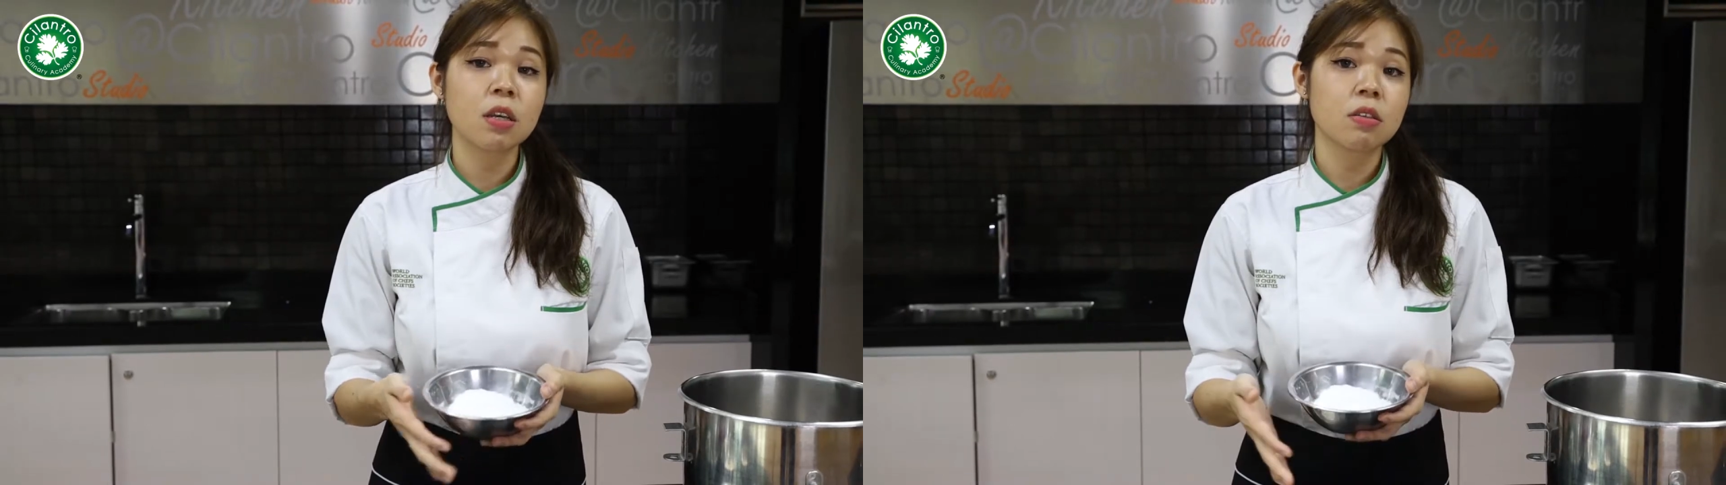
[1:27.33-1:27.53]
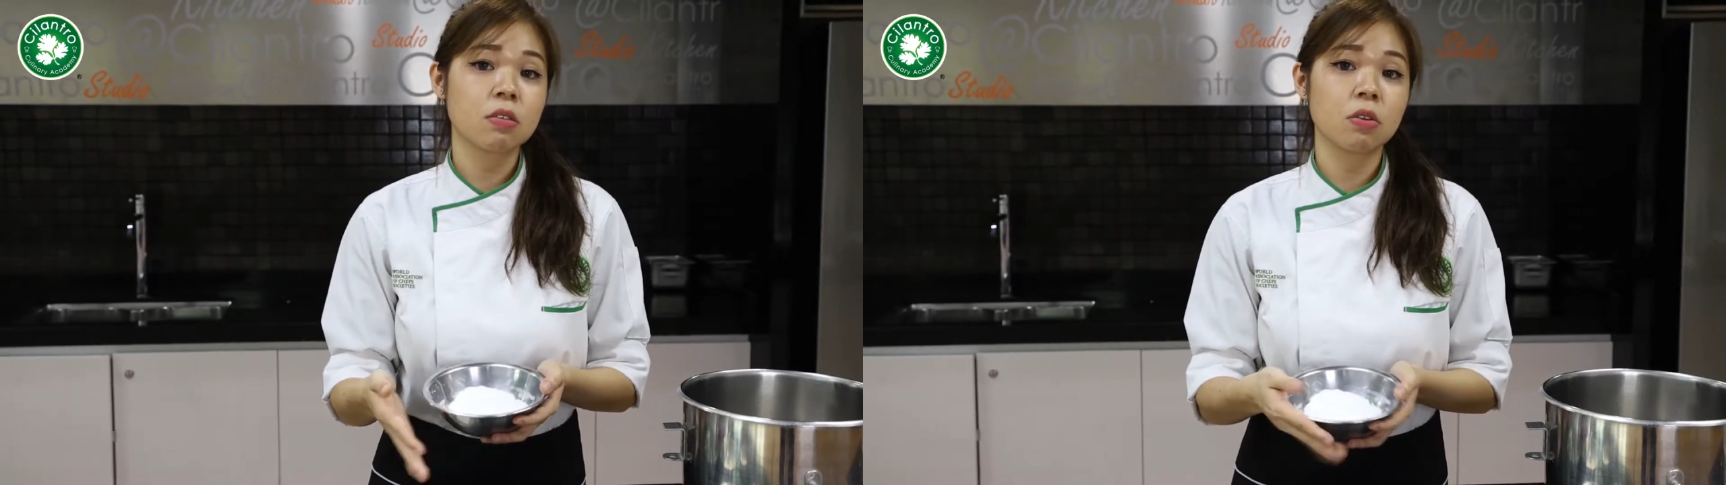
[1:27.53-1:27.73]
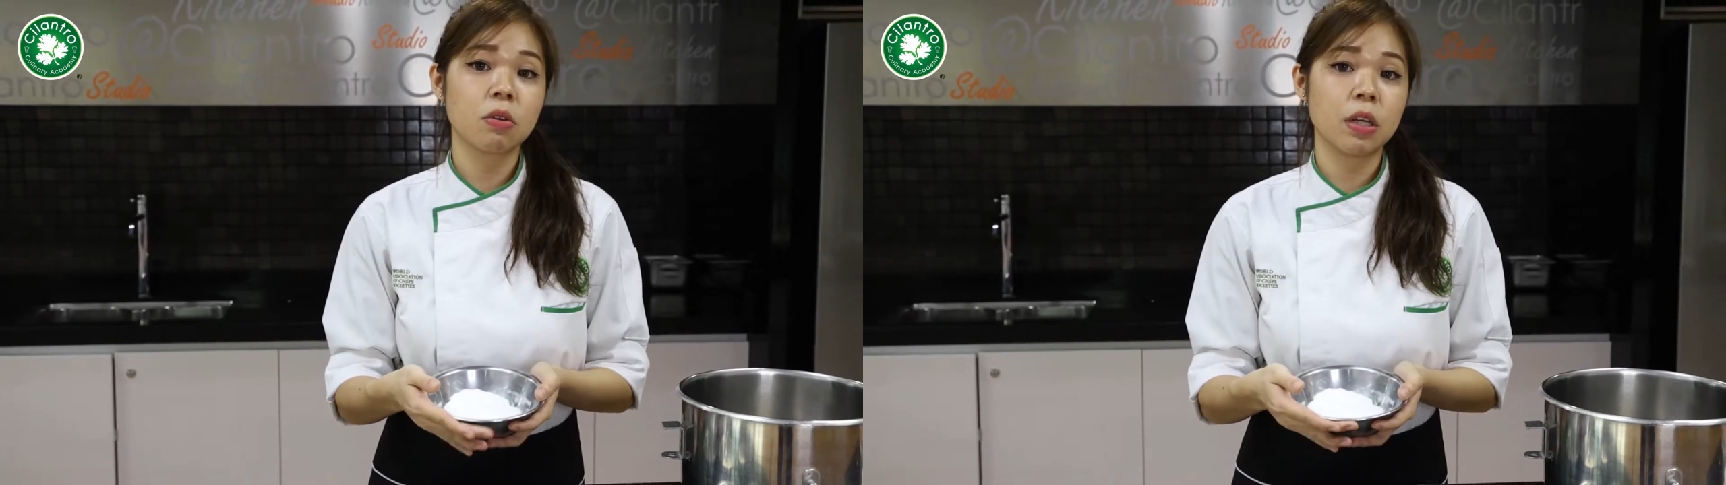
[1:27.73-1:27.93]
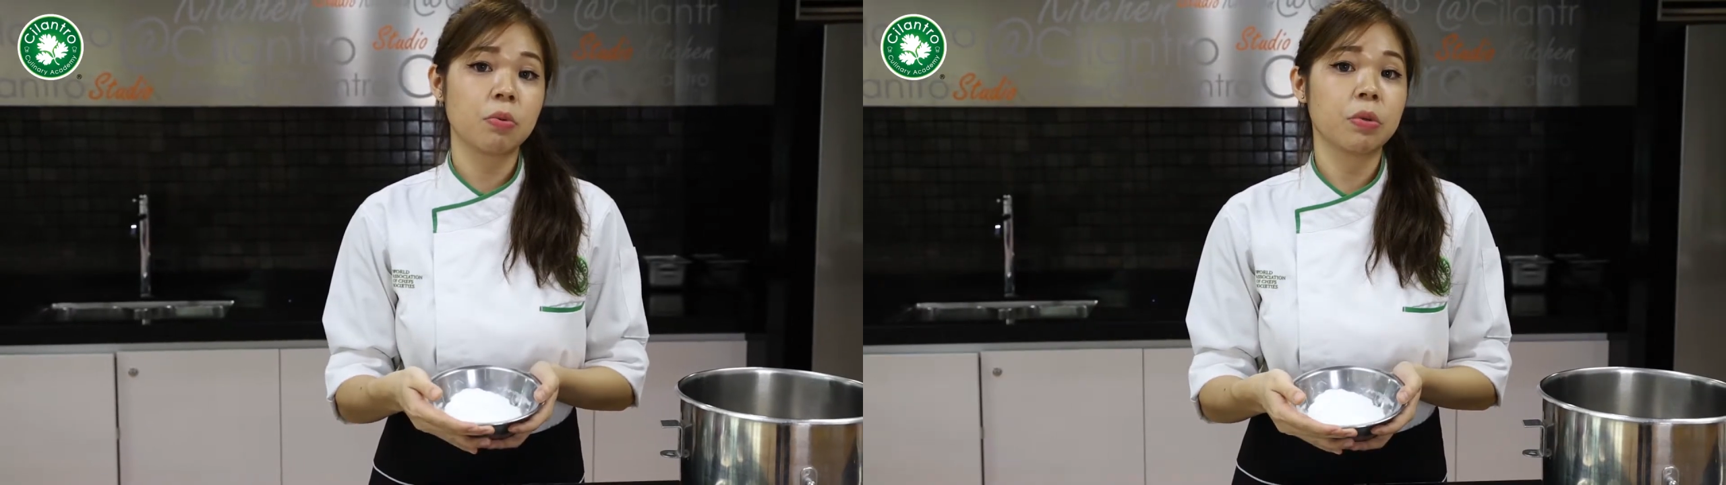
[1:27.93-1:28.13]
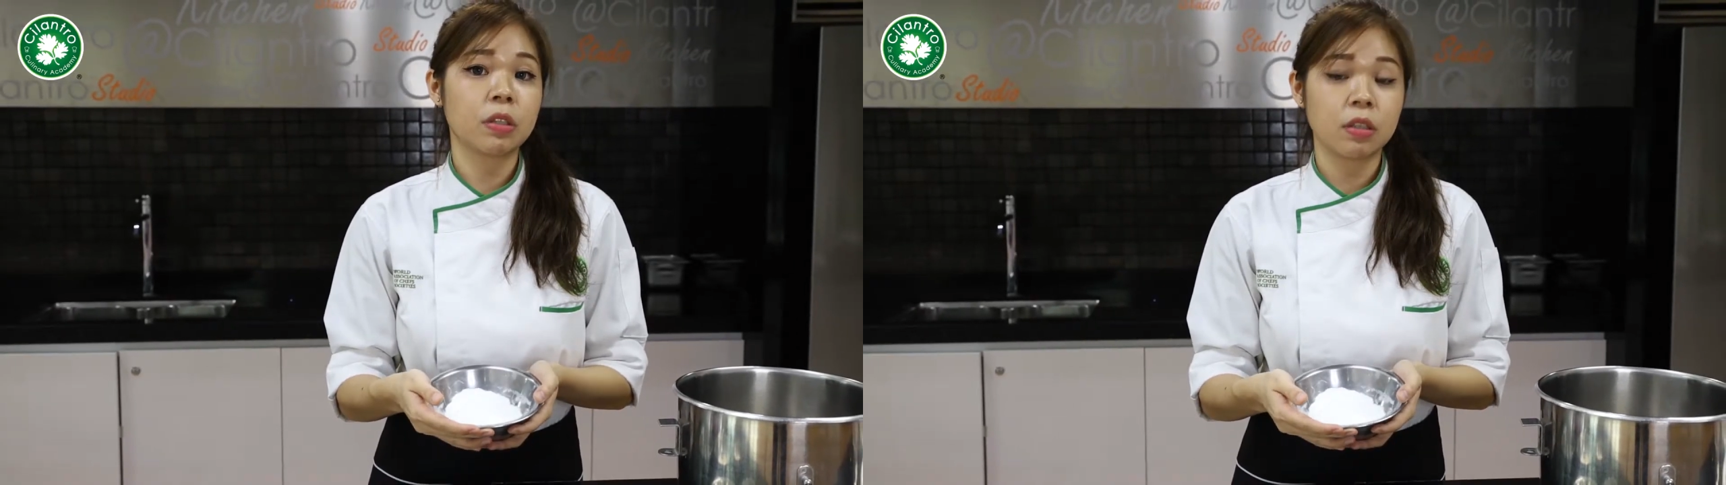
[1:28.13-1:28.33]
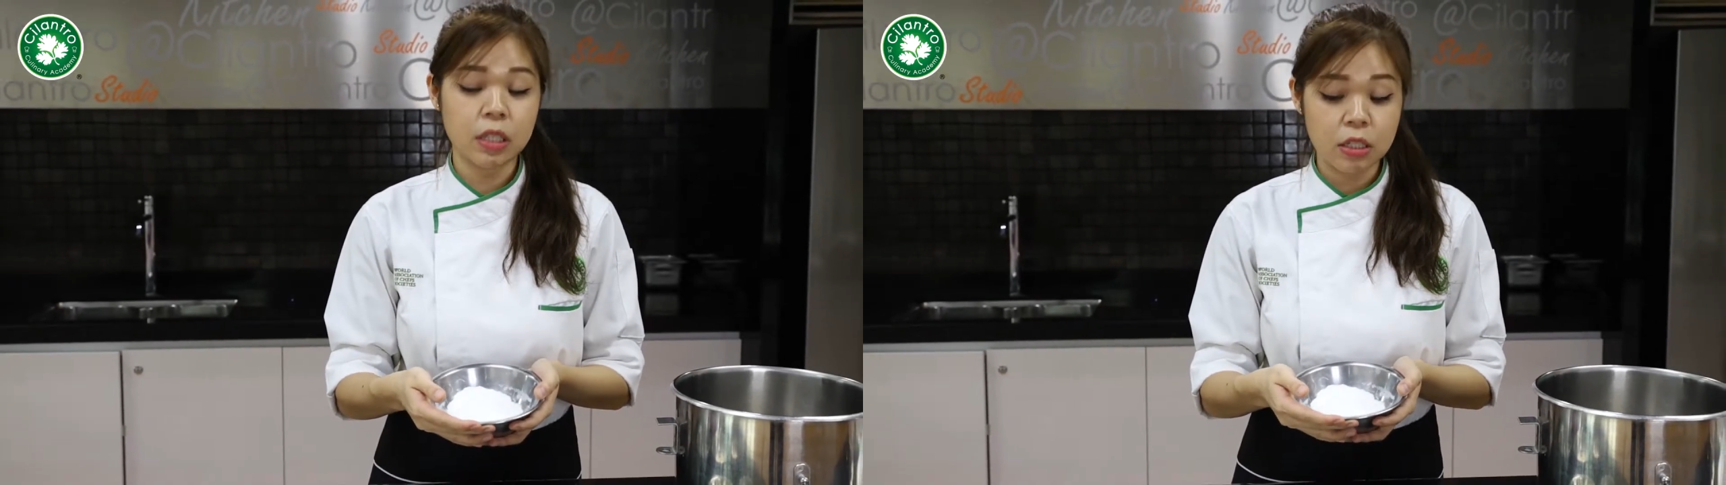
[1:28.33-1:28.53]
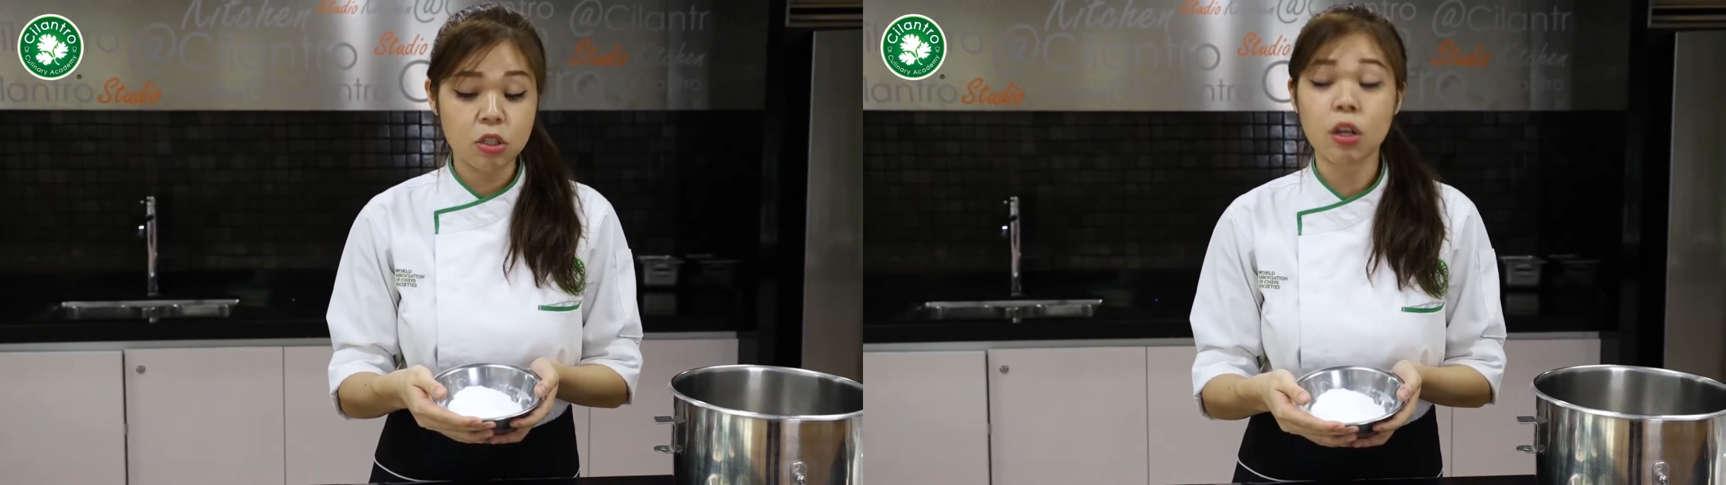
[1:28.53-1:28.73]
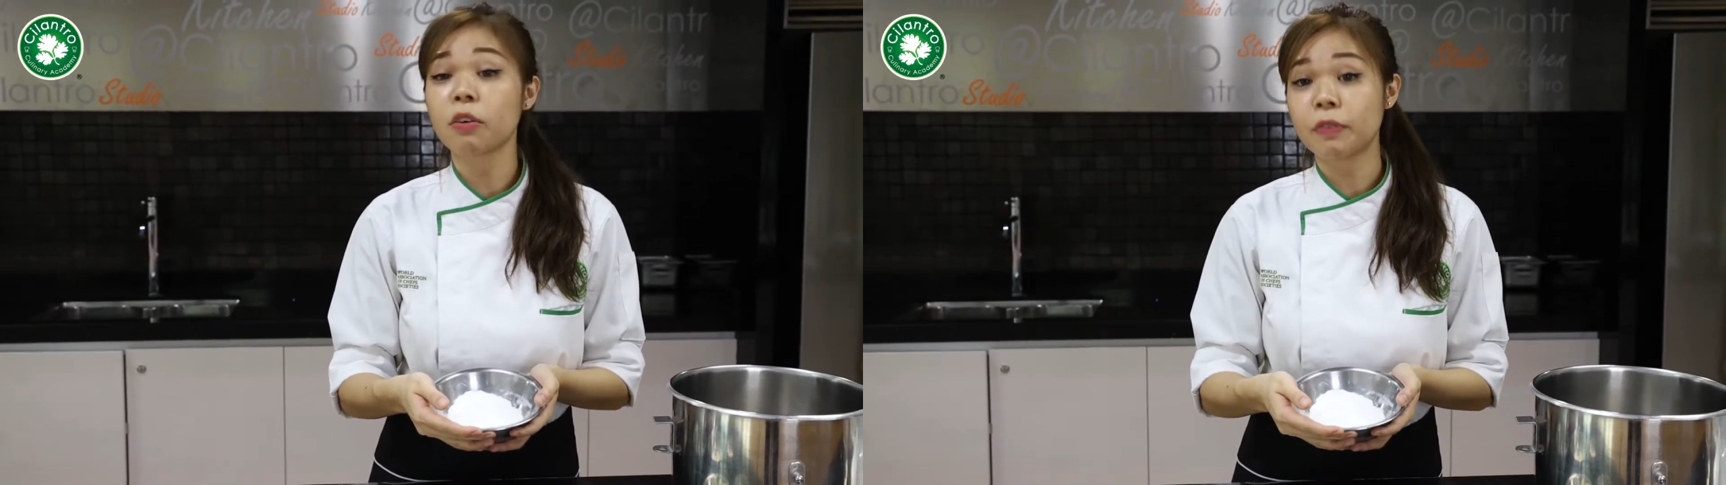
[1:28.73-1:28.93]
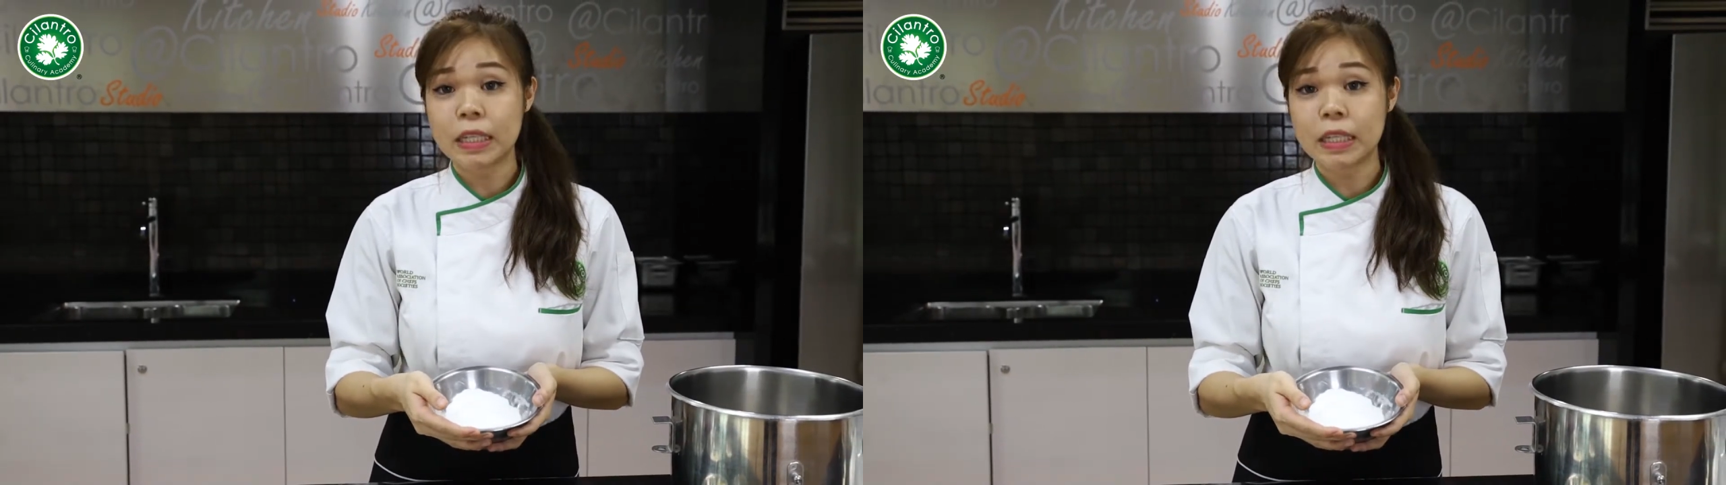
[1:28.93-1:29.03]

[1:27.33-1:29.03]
so it will dissolve